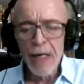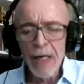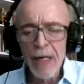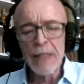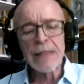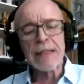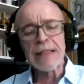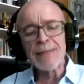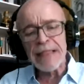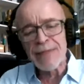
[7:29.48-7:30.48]
Some
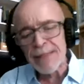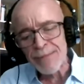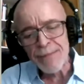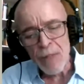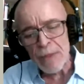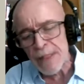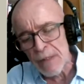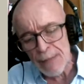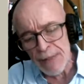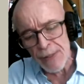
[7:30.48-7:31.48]
evening, when he's
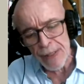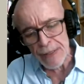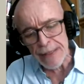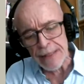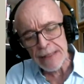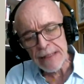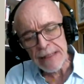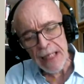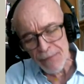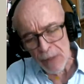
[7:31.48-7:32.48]
climbed the stairs
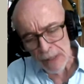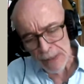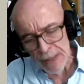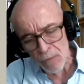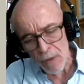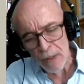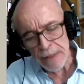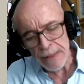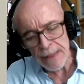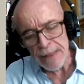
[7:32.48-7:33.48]
after our late walk
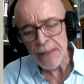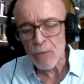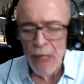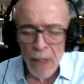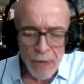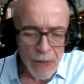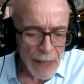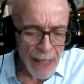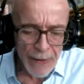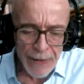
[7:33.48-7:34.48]
and rounds the
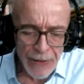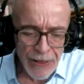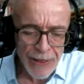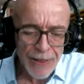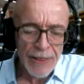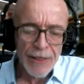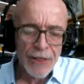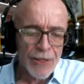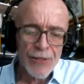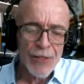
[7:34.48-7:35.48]
landing turn and
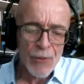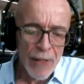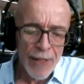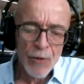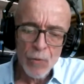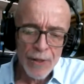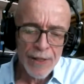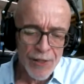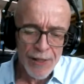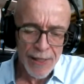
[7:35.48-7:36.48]
turns his way toward
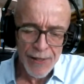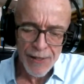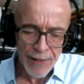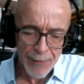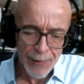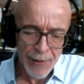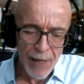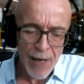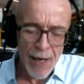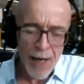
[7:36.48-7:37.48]
his steady sleep,
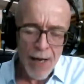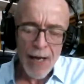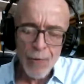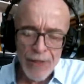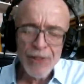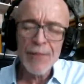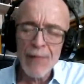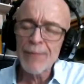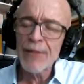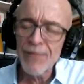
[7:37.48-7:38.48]
I wish he
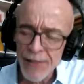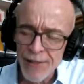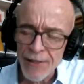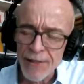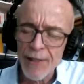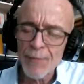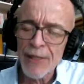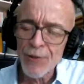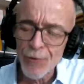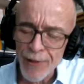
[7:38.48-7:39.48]
might be visited
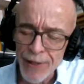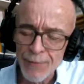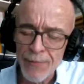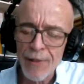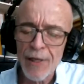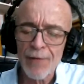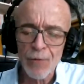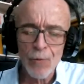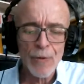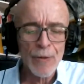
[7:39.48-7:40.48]
by a dream of the
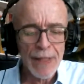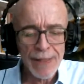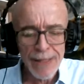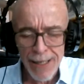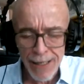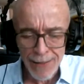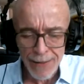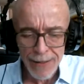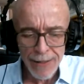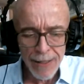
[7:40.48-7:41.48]
world as
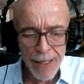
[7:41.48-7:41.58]
kind,